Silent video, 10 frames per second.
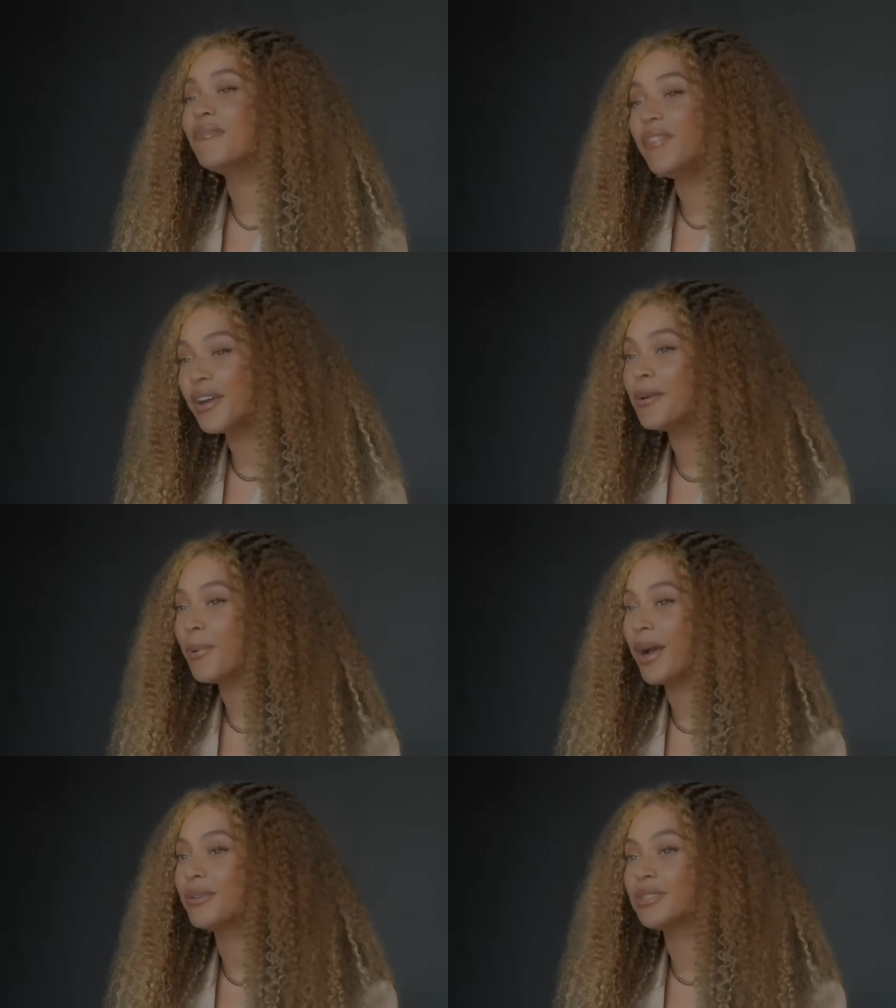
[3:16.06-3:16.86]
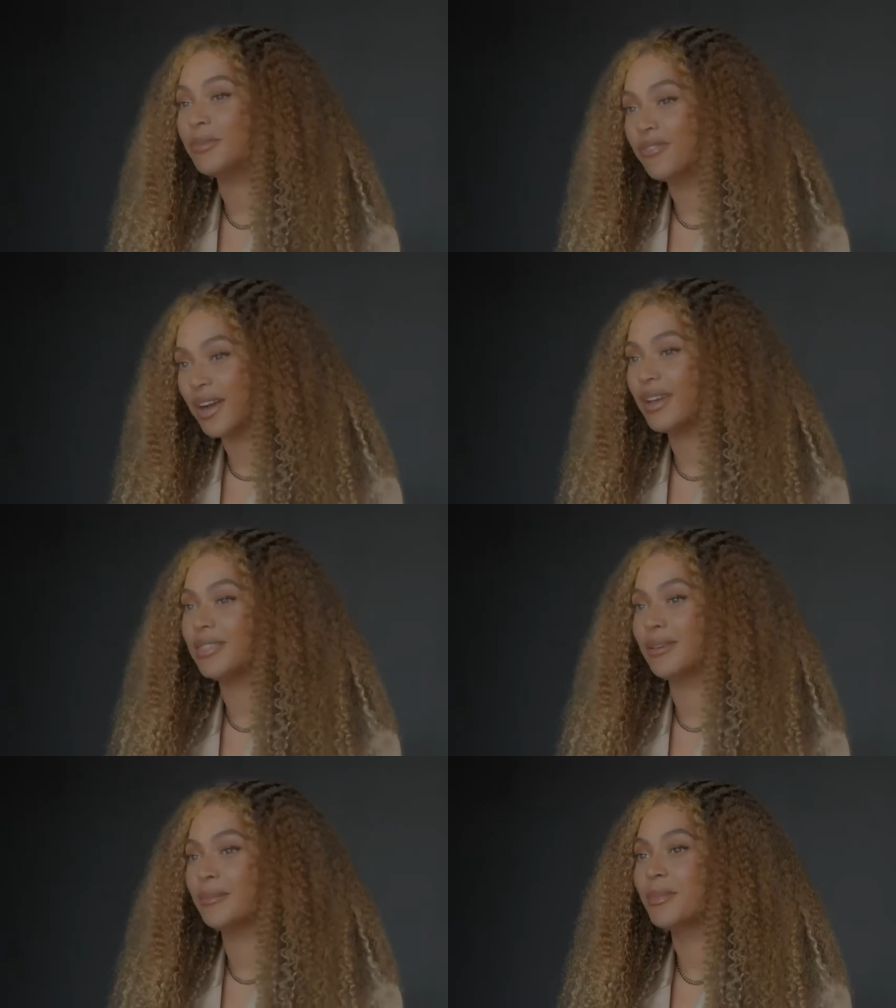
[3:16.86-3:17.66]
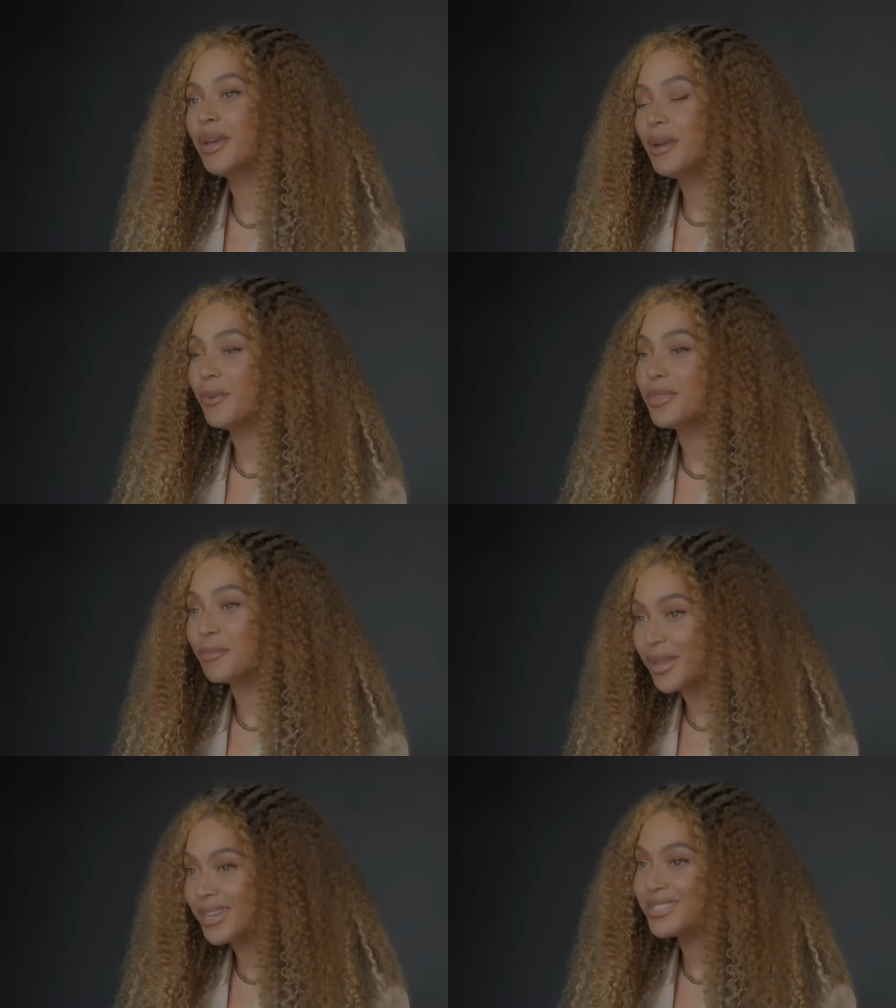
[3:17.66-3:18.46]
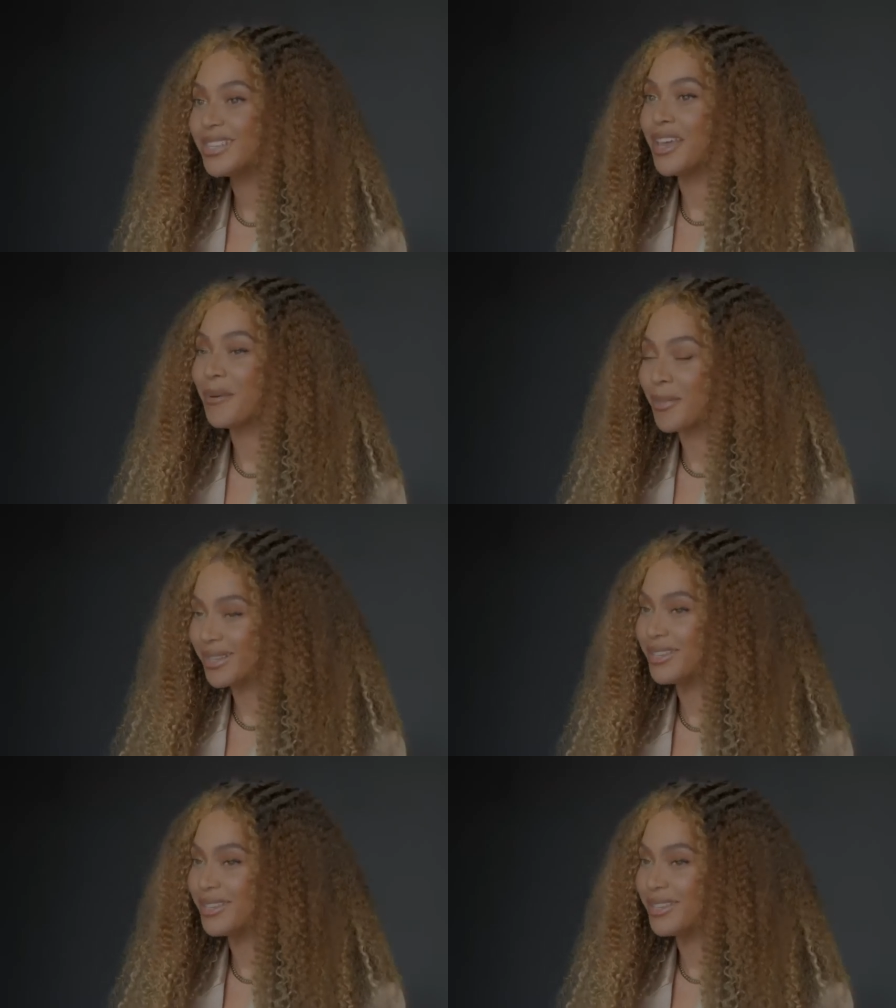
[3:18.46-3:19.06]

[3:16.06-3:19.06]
been very proud to provide them with a place at my